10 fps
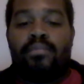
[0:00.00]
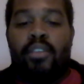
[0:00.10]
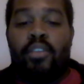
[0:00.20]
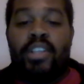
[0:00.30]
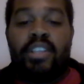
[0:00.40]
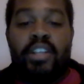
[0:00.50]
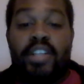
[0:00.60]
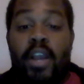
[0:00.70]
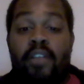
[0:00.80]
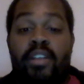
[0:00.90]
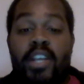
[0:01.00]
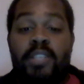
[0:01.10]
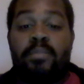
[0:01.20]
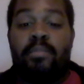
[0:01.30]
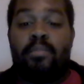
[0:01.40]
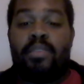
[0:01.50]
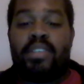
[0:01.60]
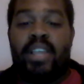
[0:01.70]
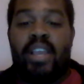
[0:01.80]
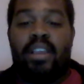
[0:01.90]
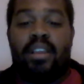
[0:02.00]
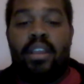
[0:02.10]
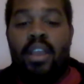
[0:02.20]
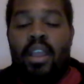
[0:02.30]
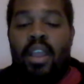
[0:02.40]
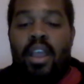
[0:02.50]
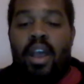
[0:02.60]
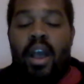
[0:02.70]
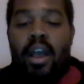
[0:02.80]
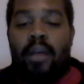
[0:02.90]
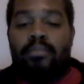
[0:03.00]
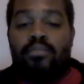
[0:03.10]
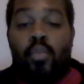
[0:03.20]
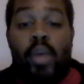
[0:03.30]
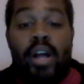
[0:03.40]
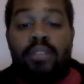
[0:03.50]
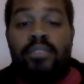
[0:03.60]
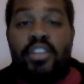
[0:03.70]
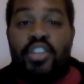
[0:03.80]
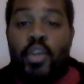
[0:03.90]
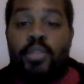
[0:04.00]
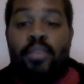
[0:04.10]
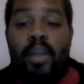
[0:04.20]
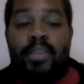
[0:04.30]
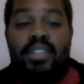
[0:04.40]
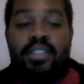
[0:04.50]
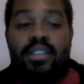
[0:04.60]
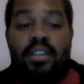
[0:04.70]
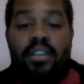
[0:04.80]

The research, however, does present well and shows promise